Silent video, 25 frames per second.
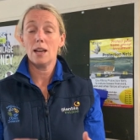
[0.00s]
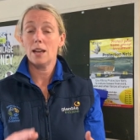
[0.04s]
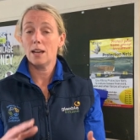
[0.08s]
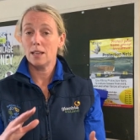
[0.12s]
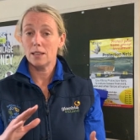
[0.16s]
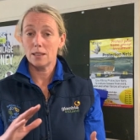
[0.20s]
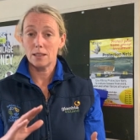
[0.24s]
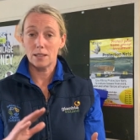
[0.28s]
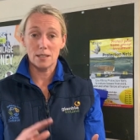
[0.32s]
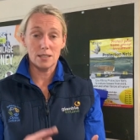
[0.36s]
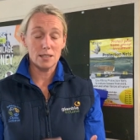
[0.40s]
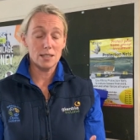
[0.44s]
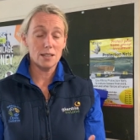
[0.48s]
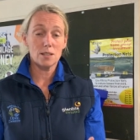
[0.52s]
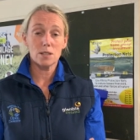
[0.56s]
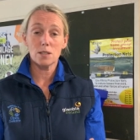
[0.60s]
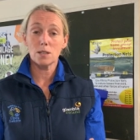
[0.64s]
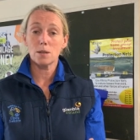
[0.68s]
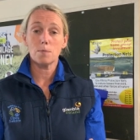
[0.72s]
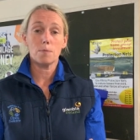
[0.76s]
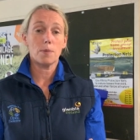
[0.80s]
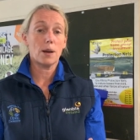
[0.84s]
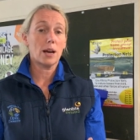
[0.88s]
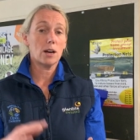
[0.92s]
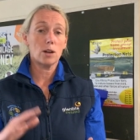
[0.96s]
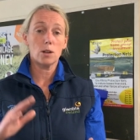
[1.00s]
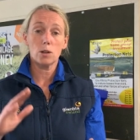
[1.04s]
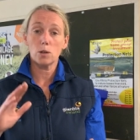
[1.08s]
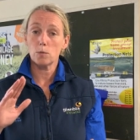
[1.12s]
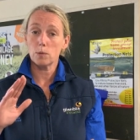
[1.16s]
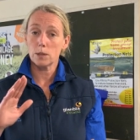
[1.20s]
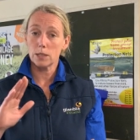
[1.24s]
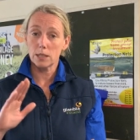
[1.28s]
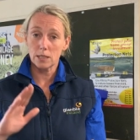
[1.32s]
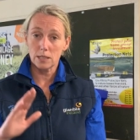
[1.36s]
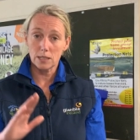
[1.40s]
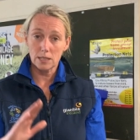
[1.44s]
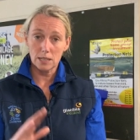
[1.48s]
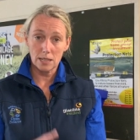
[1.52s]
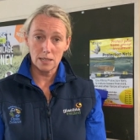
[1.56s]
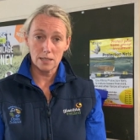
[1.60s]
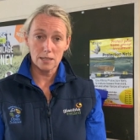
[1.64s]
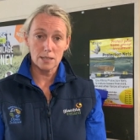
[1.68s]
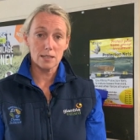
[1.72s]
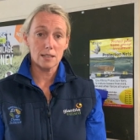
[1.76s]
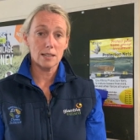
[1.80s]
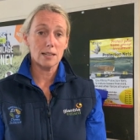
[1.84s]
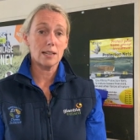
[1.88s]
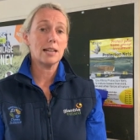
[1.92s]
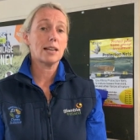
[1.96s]
the Disin powder with the
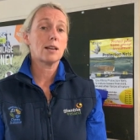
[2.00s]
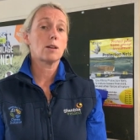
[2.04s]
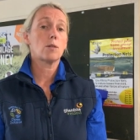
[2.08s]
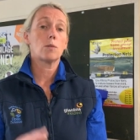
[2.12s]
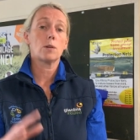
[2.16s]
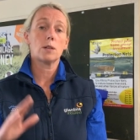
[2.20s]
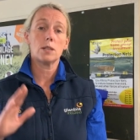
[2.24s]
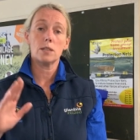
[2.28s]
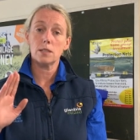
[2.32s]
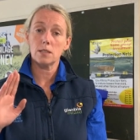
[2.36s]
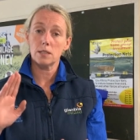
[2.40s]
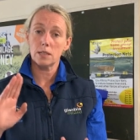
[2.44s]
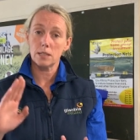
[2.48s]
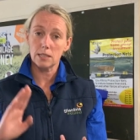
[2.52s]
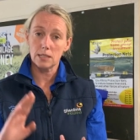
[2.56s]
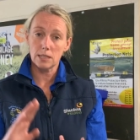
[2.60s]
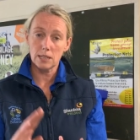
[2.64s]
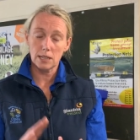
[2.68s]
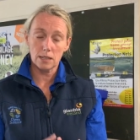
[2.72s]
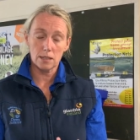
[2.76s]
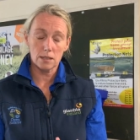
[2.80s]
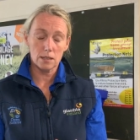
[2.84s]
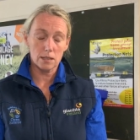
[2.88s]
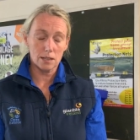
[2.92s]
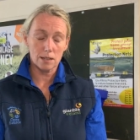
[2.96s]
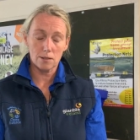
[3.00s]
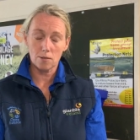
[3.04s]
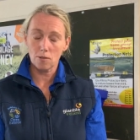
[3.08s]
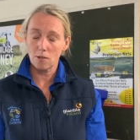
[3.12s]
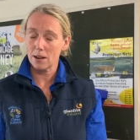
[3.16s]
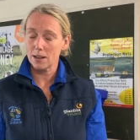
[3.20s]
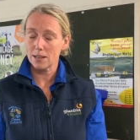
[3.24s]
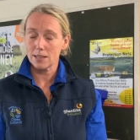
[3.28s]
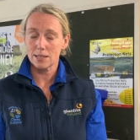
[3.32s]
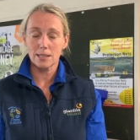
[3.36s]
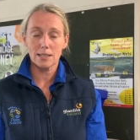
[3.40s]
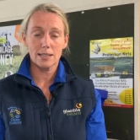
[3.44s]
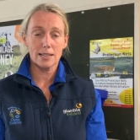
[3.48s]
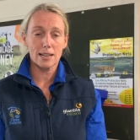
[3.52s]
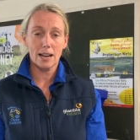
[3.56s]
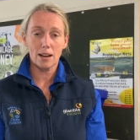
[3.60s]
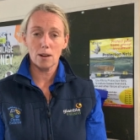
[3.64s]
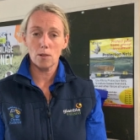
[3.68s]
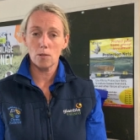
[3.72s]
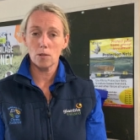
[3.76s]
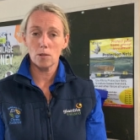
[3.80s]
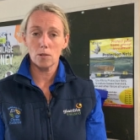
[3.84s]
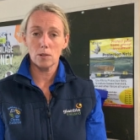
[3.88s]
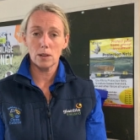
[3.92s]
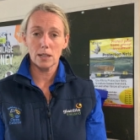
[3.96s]
Disin liquids, the Grassland
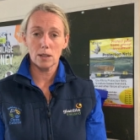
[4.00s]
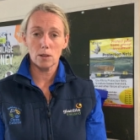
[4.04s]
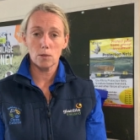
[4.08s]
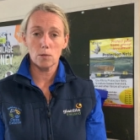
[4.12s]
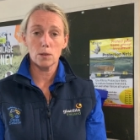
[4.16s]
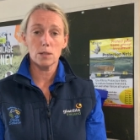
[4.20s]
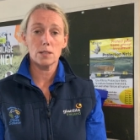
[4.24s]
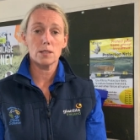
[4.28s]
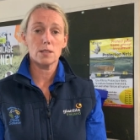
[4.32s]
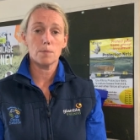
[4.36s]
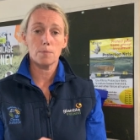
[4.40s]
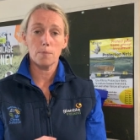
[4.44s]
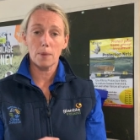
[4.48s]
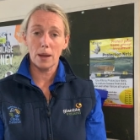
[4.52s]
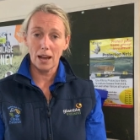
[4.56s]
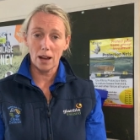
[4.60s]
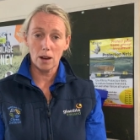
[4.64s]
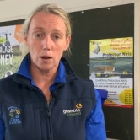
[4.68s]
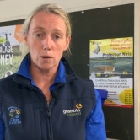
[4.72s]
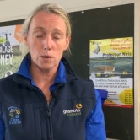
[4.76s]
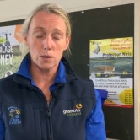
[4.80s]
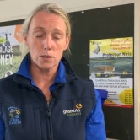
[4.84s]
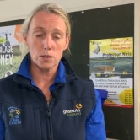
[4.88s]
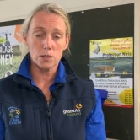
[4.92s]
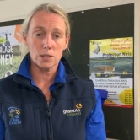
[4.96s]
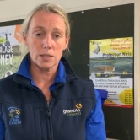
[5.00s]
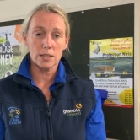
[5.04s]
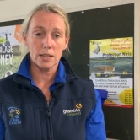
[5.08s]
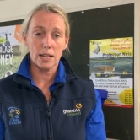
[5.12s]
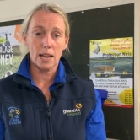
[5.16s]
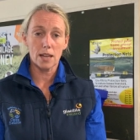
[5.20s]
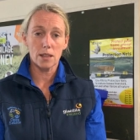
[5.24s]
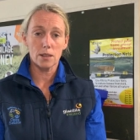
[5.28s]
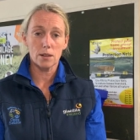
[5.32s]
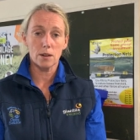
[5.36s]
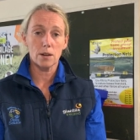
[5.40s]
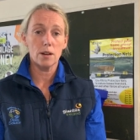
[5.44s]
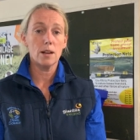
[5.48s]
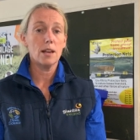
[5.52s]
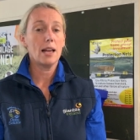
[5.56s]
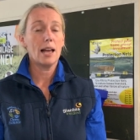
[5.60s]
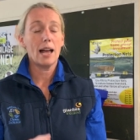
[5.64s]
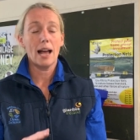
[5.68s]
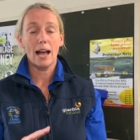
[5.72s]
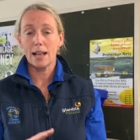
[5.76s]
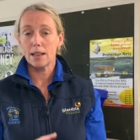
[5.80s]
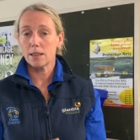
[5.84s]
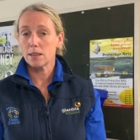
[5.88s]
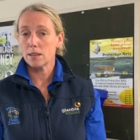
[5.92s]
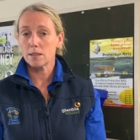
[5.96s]
Agro liquids and powders together,
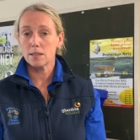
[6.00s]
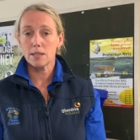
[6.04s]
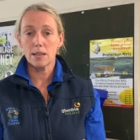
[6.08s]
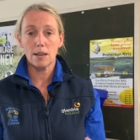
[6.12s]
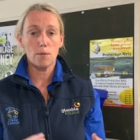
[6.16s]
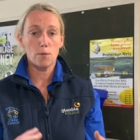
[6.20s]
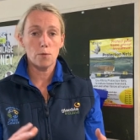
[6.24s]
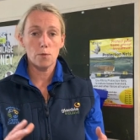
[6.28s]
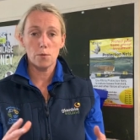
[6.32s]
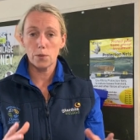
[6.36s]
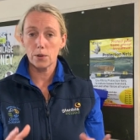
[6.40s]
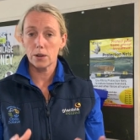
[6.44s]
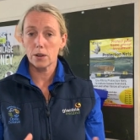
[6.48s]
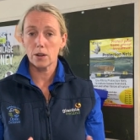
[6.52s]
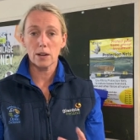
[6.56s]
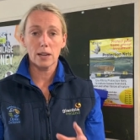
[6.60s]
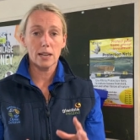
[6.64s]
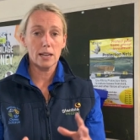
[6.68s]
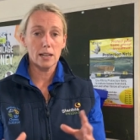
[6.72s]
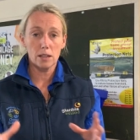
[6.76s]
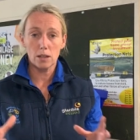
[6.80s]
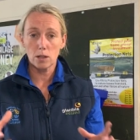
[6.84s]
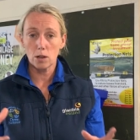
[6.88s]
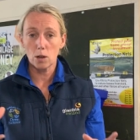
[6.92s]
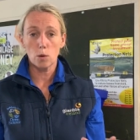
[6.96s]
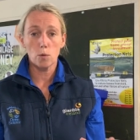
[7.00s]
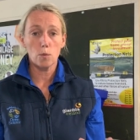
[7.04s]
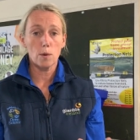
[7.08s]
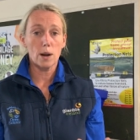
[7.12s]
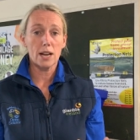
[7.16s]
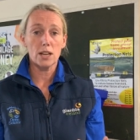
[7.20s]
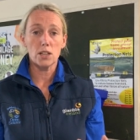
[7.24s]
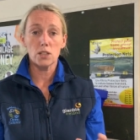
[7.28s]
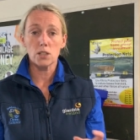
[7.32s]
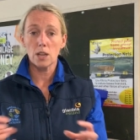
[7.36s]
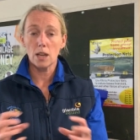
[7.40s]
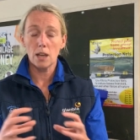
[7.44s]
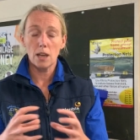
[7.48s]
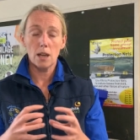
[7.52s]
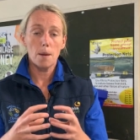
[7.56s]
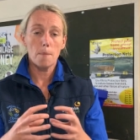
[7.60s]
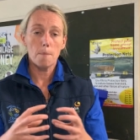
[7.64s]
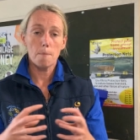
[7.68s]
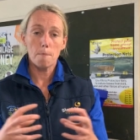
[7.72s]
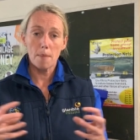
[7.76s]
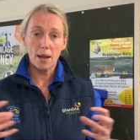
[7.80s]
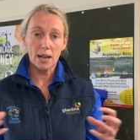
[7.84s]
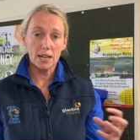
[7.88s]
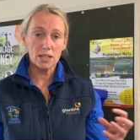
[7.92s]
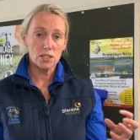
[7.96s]
and the same for your Kilco range.
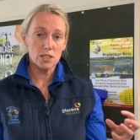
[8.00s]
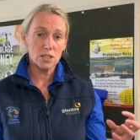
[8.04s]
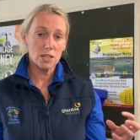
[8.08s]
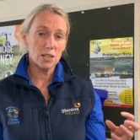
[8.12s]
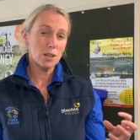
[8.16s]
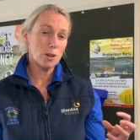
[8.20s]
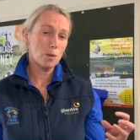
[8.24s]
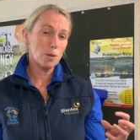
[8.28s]
Matching your